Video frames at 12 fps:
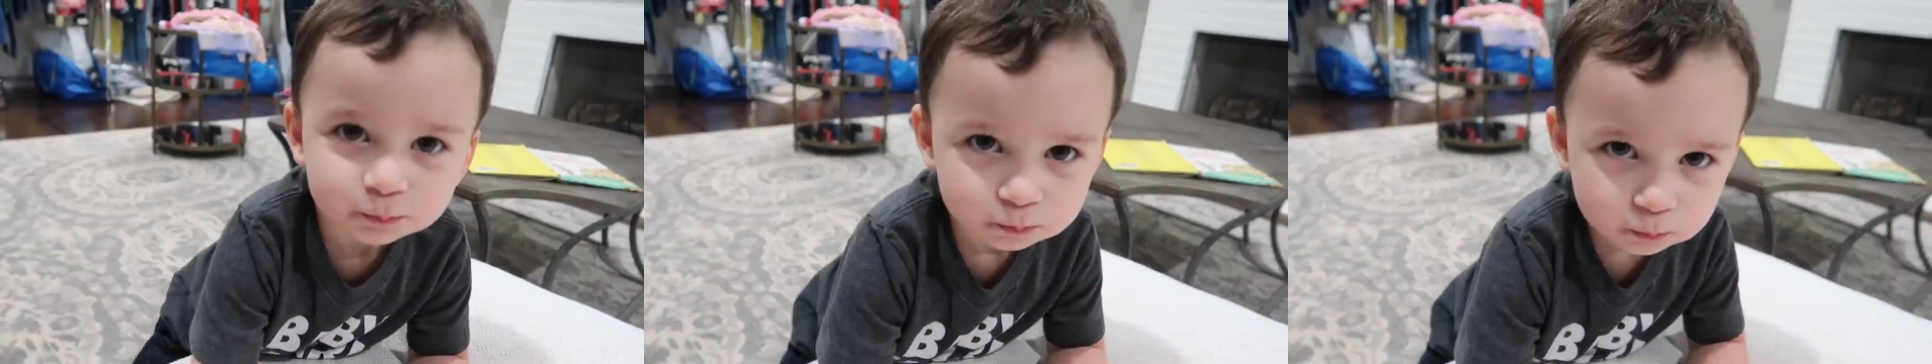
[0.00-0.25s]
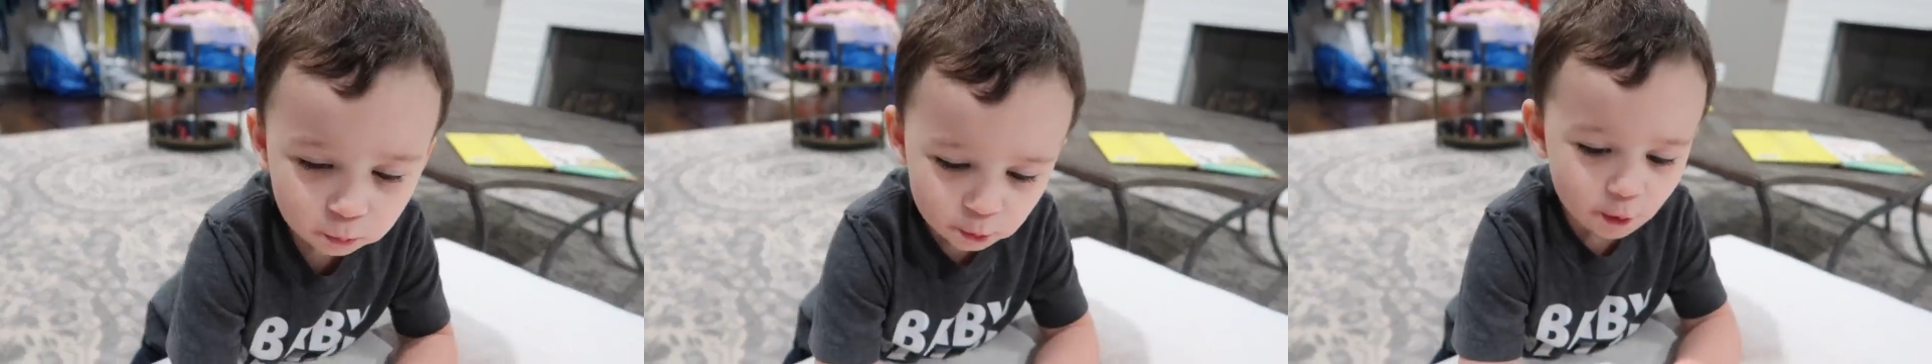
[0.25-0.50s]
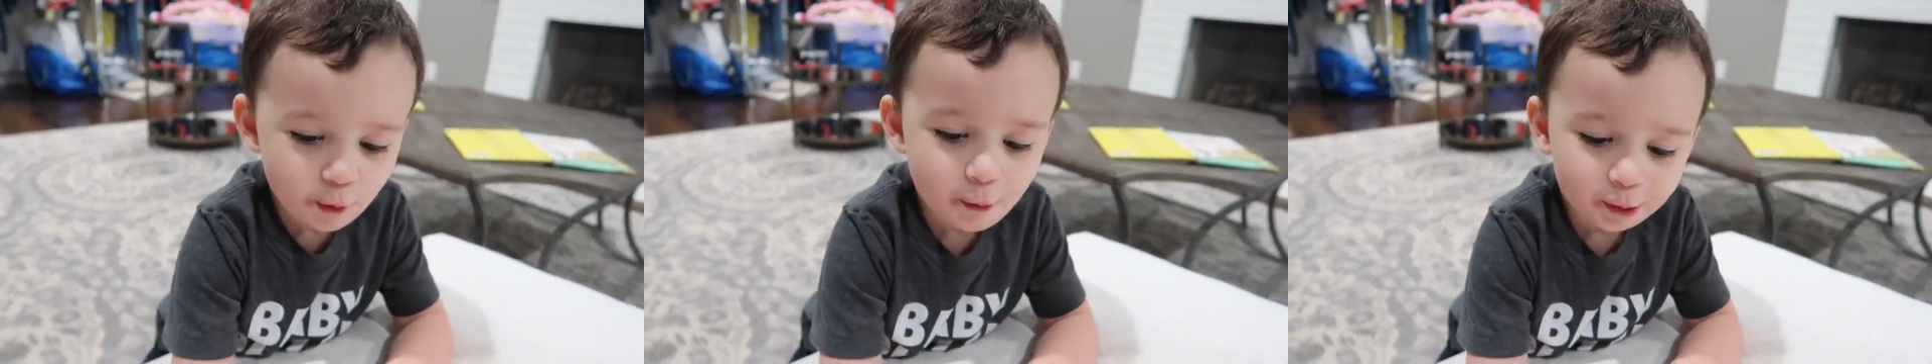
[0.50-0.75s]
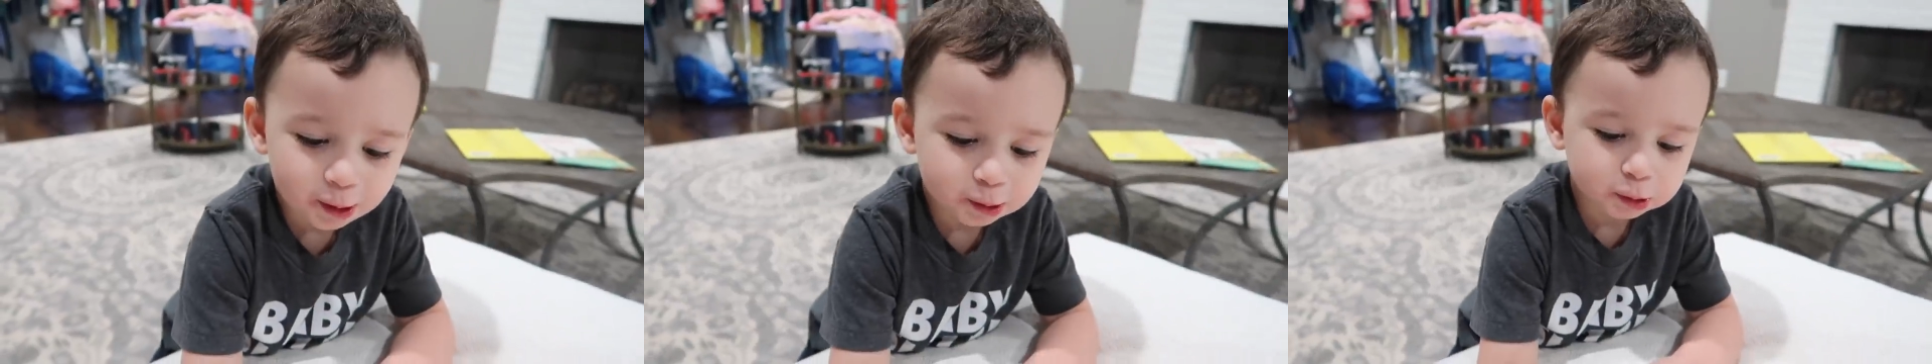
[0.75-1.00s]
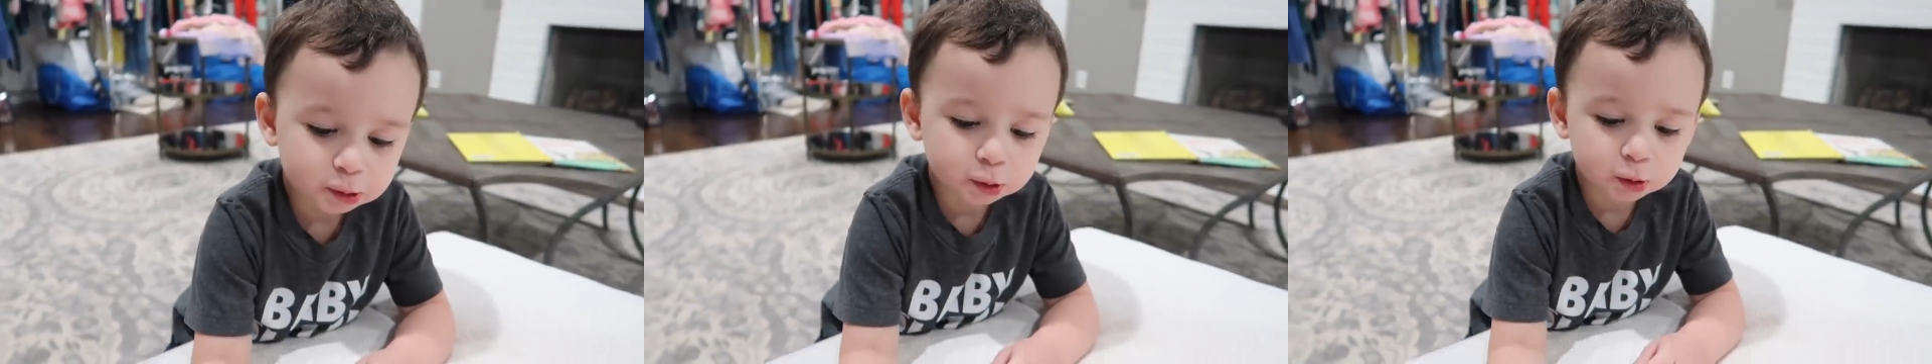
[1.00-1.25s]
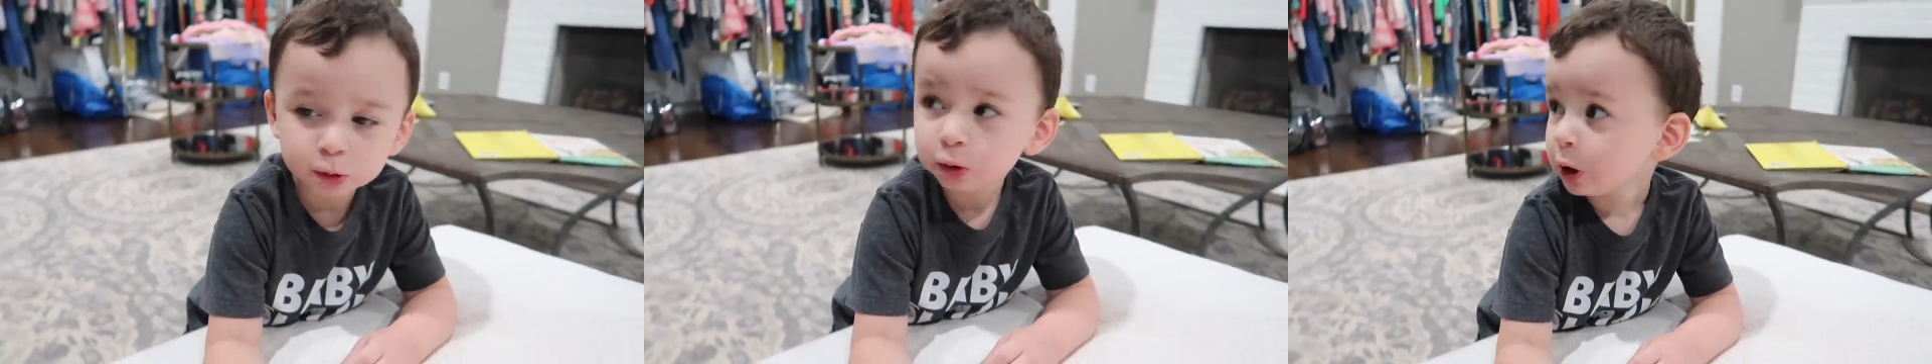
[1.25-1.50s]
do you think of Addie's
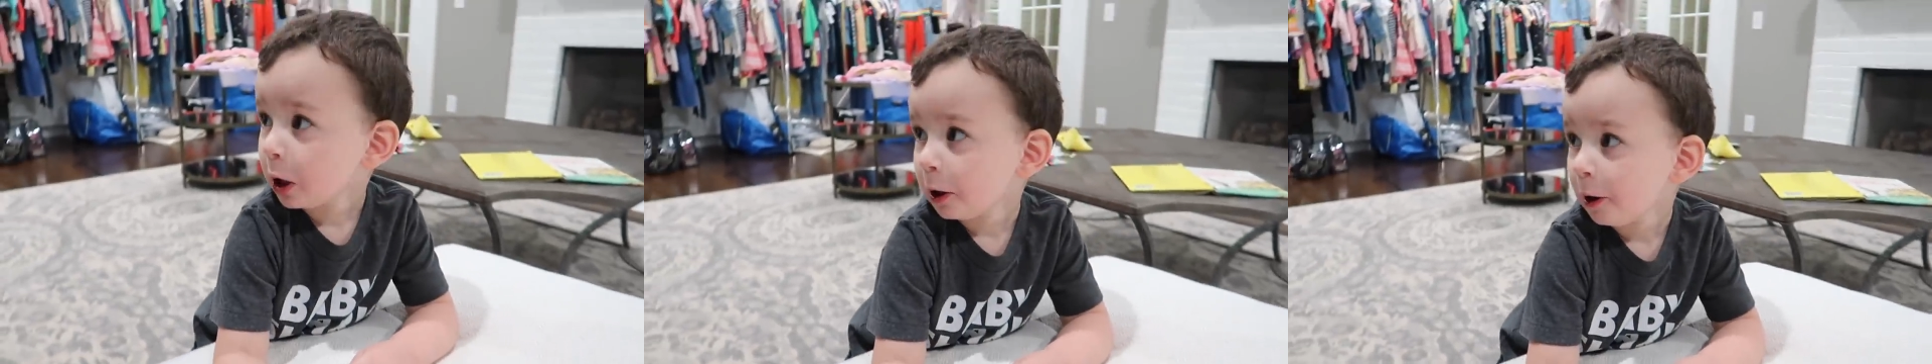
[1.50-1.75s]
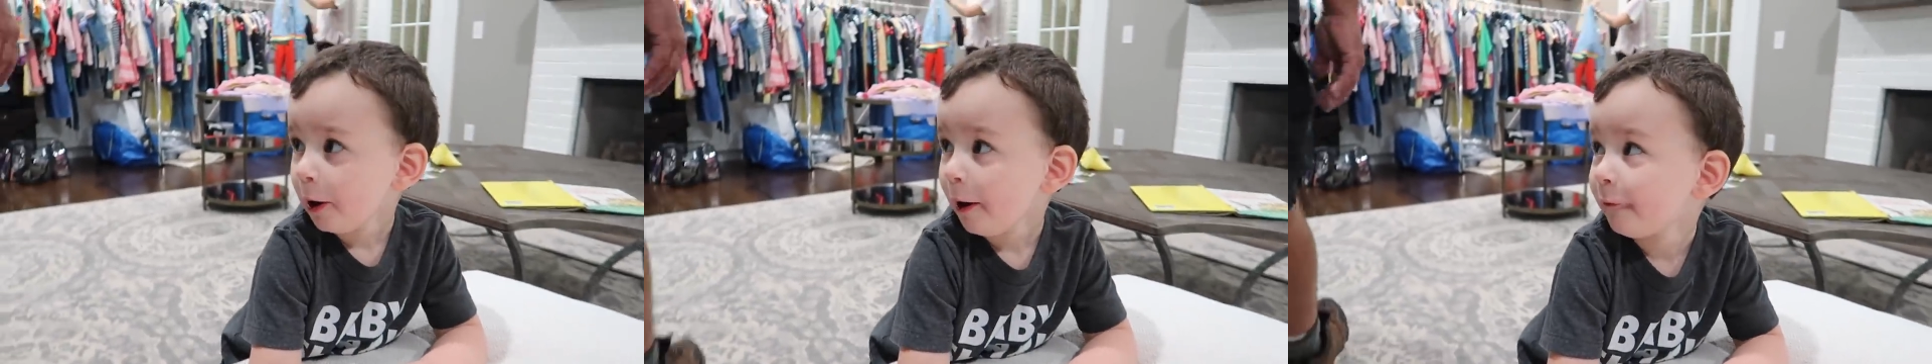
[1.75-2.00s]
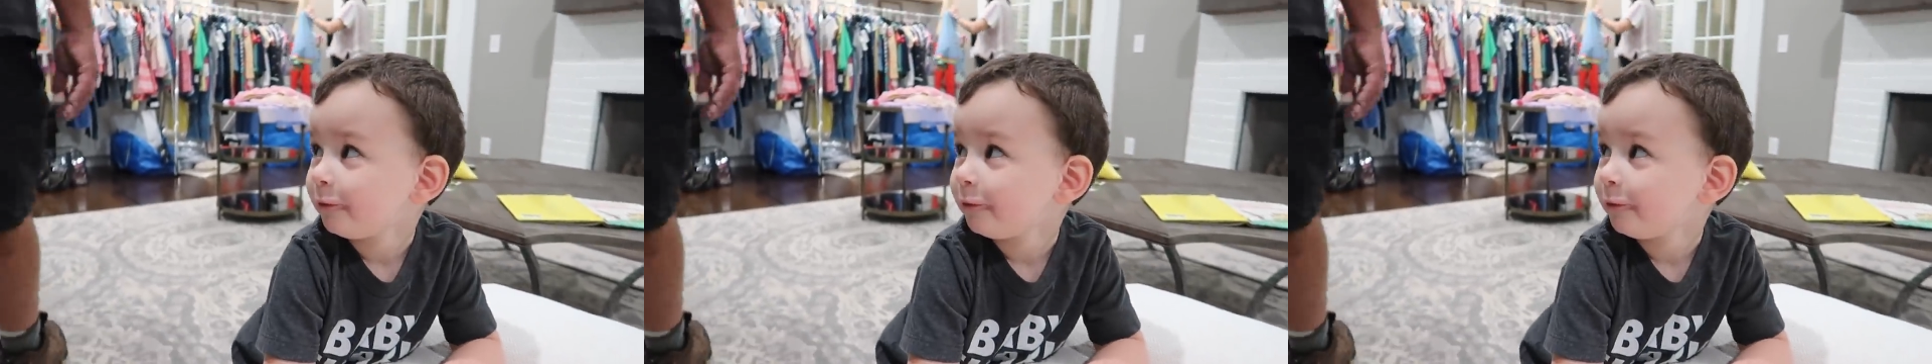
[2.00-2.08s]
hair? Thank you.